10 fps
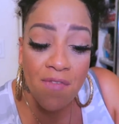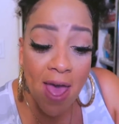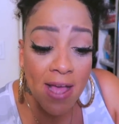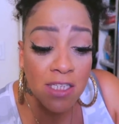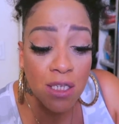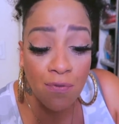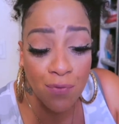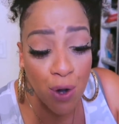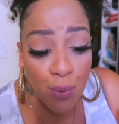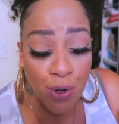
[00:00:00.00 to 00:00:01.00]
Fast
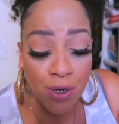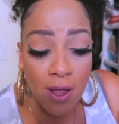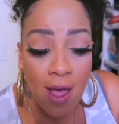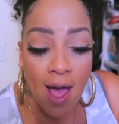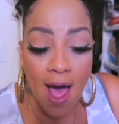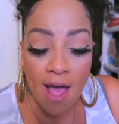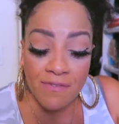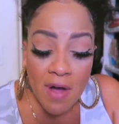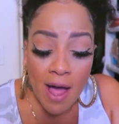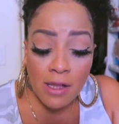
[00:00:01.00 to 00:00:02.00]
forward, I
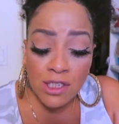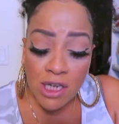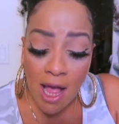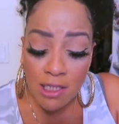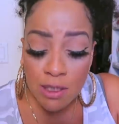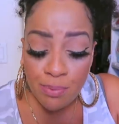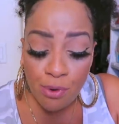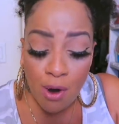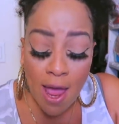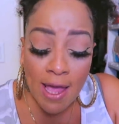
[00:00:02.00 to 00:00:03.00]
filed child
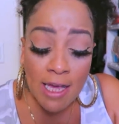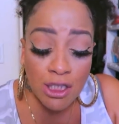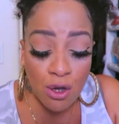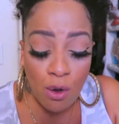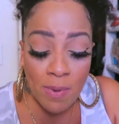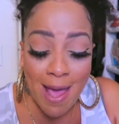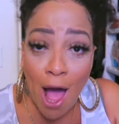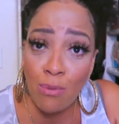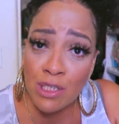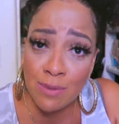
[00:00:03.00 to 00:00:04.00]
support and he told me
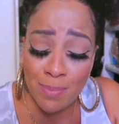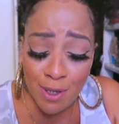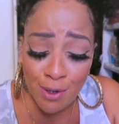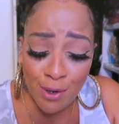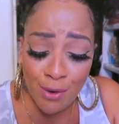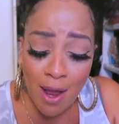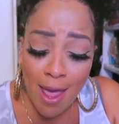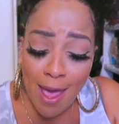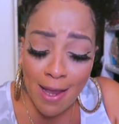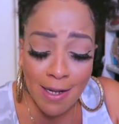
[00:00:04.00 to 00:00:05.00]
I was bitter
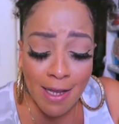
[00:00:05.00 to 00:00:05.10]
and